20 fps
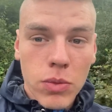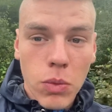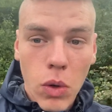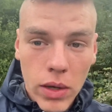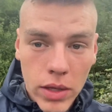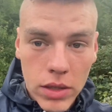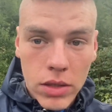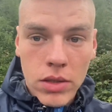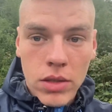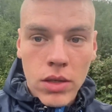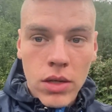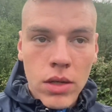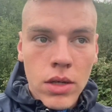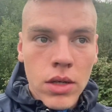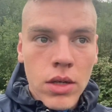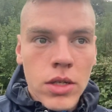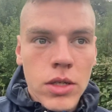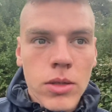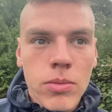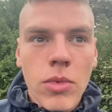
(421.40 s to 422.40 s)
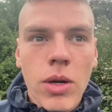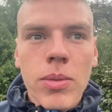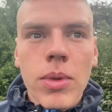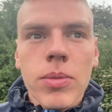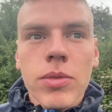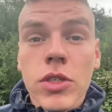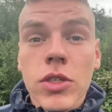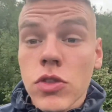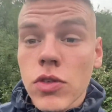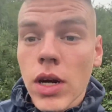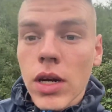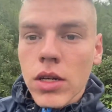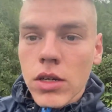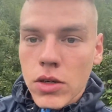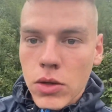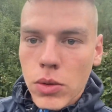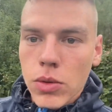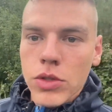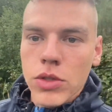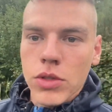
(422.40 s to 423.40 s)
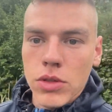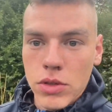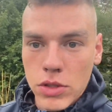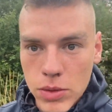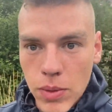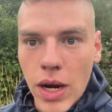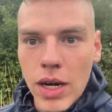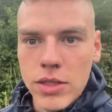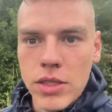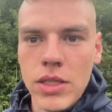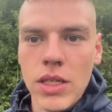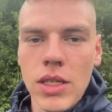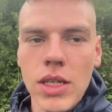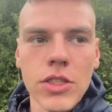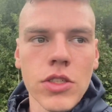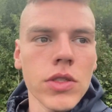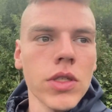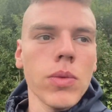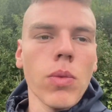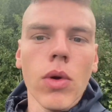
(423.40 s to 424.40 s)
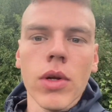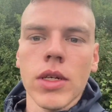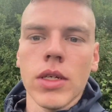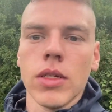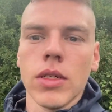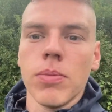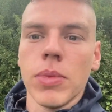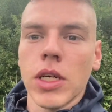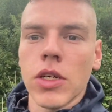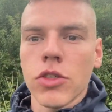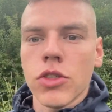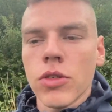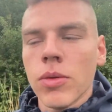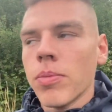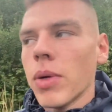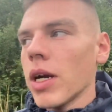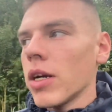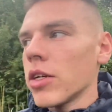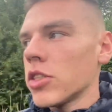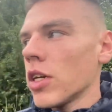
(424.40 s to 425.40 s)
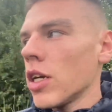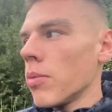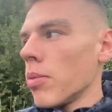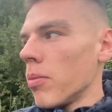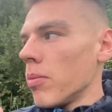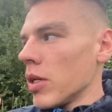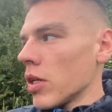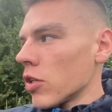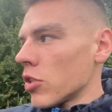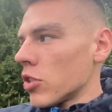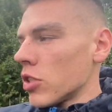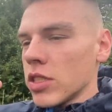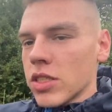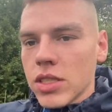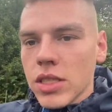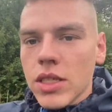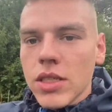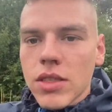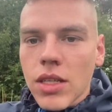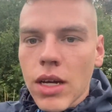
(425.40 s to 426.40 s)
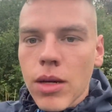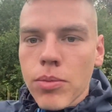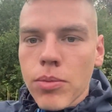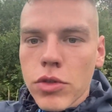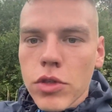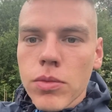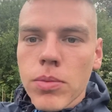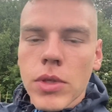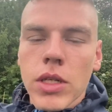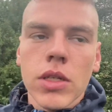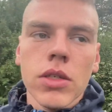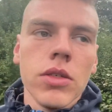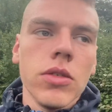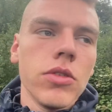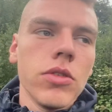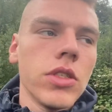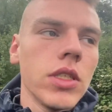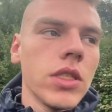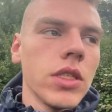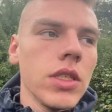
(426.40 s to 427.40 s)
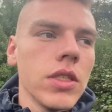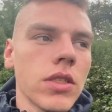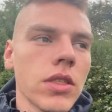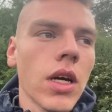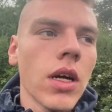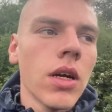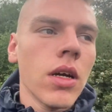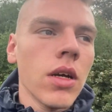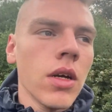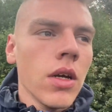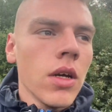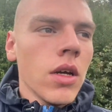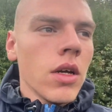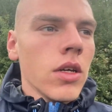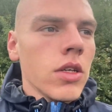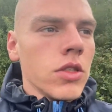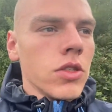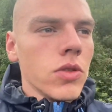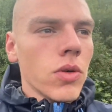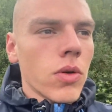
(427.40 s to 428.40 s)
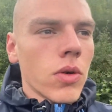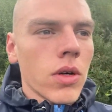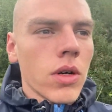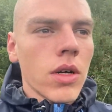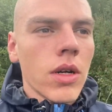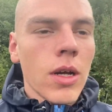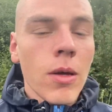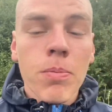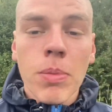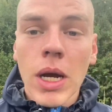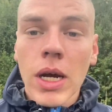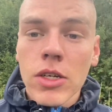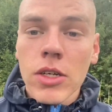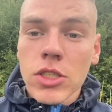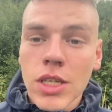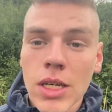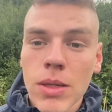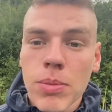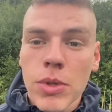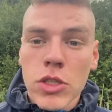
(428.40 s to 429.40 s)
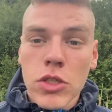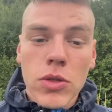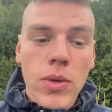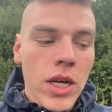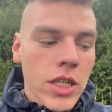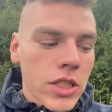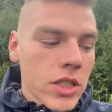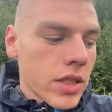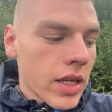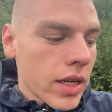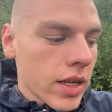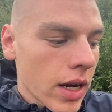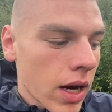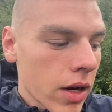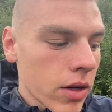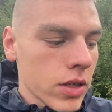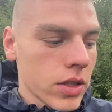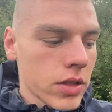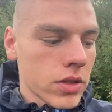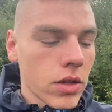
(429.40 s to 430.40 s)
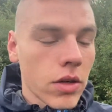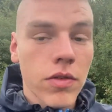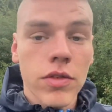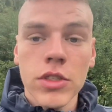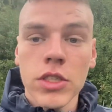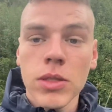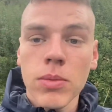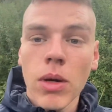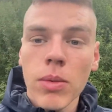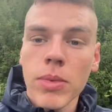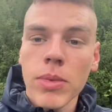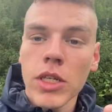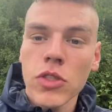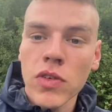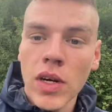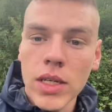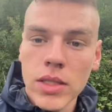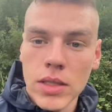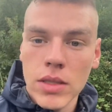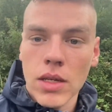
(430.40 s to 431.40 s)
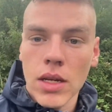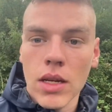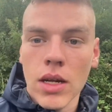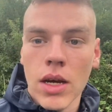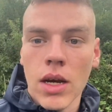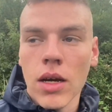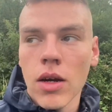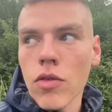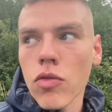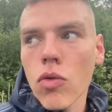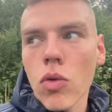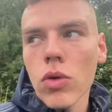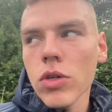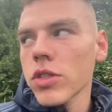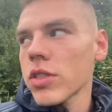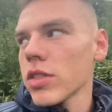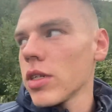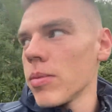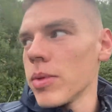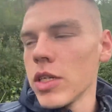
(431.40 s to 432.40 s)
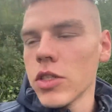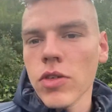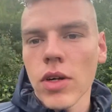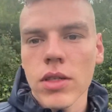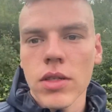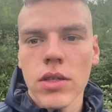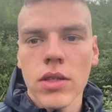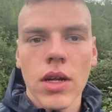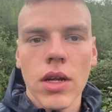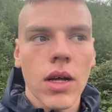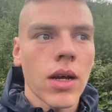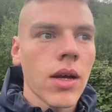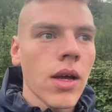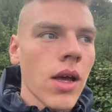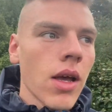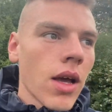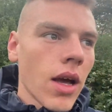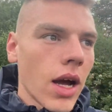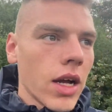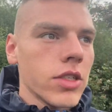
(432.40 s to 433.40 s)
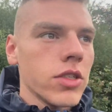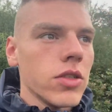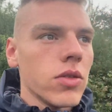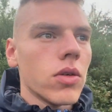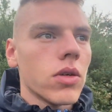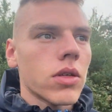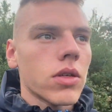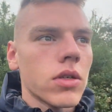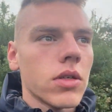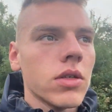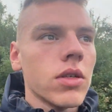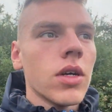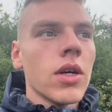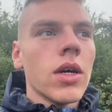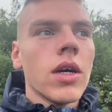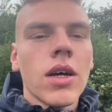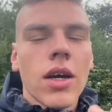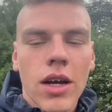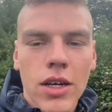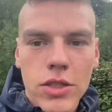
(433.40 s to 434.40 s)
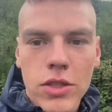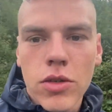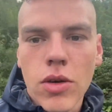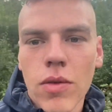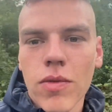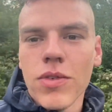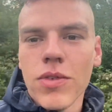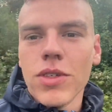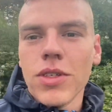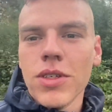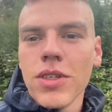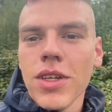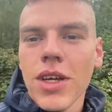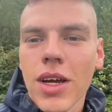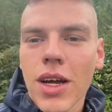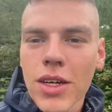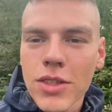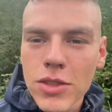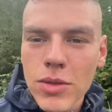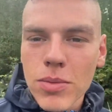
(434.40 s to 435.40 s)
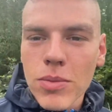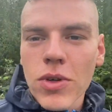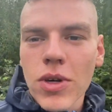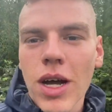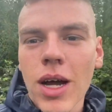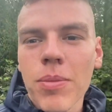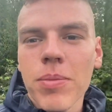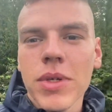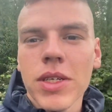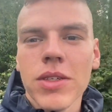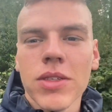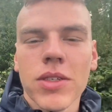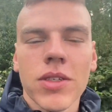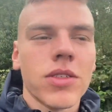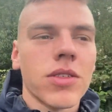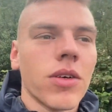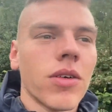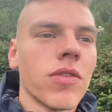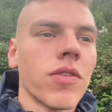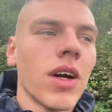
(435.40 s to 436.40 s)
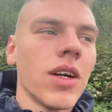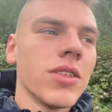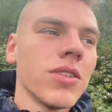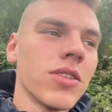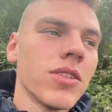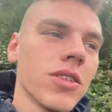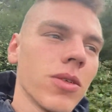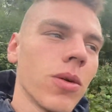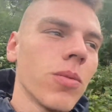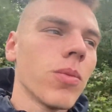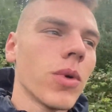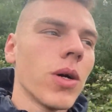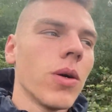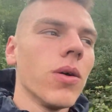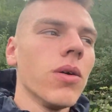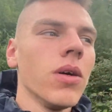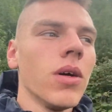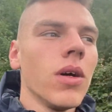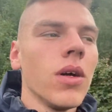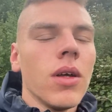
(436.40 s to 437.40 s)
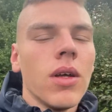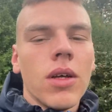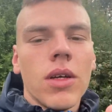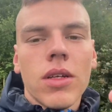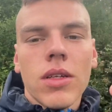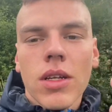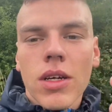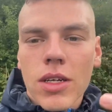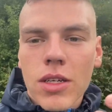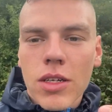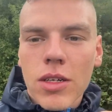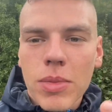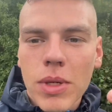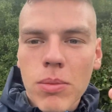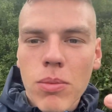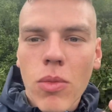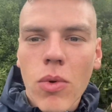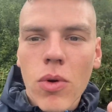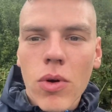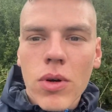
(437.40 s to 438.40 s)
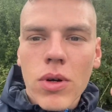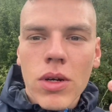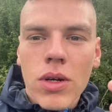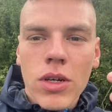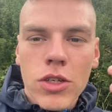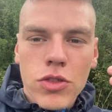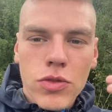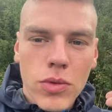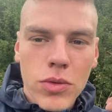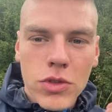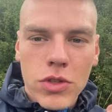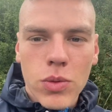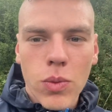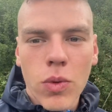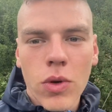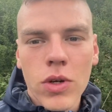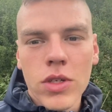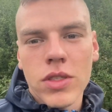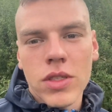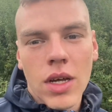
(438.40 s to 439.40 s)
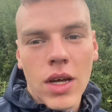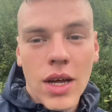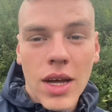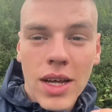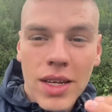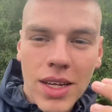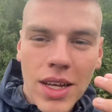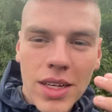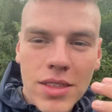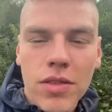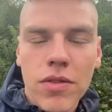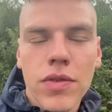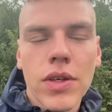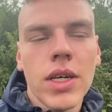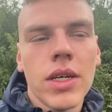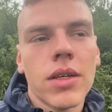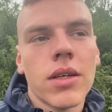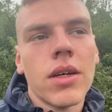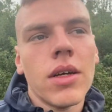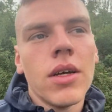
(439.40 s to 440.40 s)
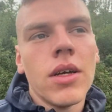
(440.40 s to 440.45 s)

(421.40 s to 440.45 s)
wanted you might be able to attract the girls you actually literally wanted because you're in better shape and because she sees that improvement in you. She sees that you're in better shape and you actually take care of yourself and she might be attracted to that. Of course they'll be attracted to that. And you look good and you're confident and you're more happy in yourself and you're doing well. They're going to be more drawn towards that. And that's the thing.